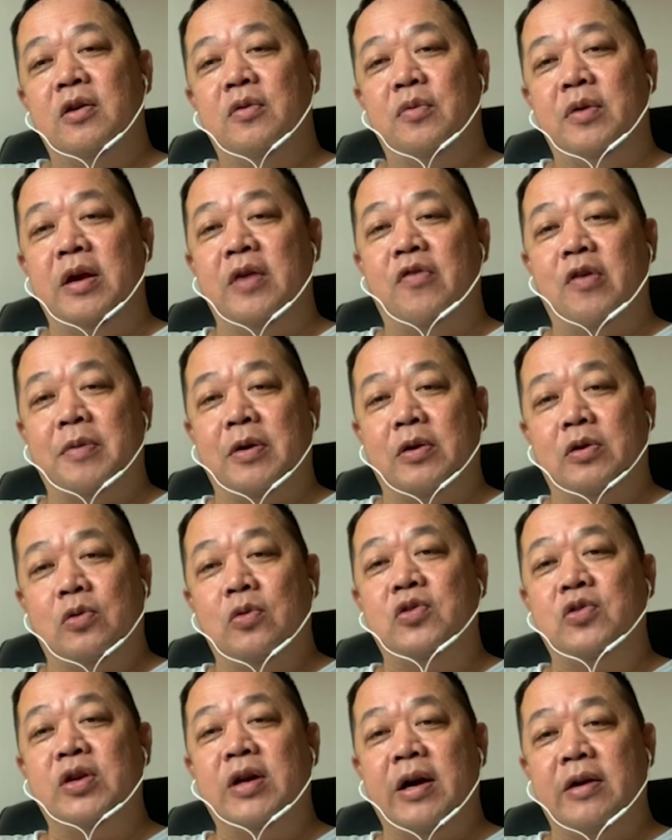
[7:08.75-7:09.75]
we have about
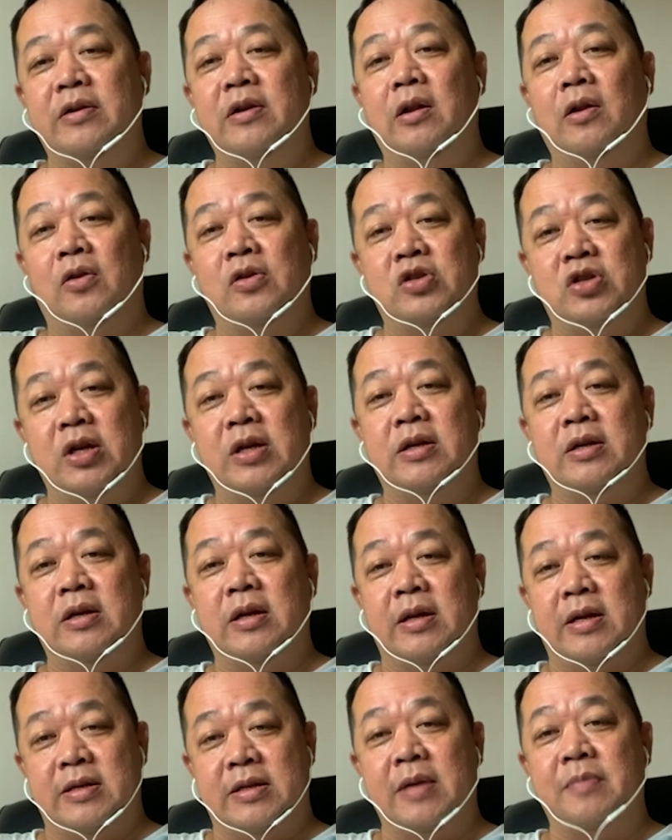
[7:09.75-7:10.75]
200-300 launching
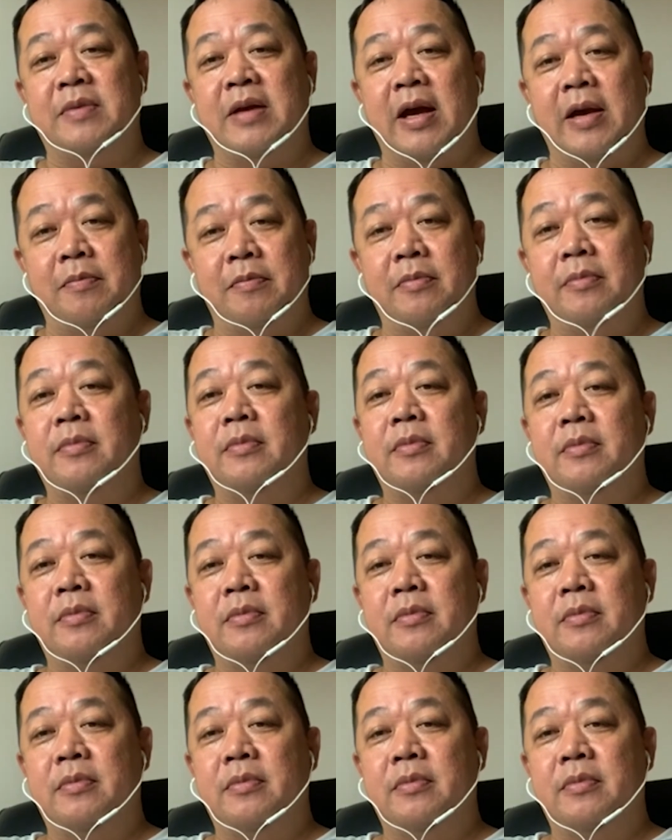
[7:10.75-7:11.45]
at the same time.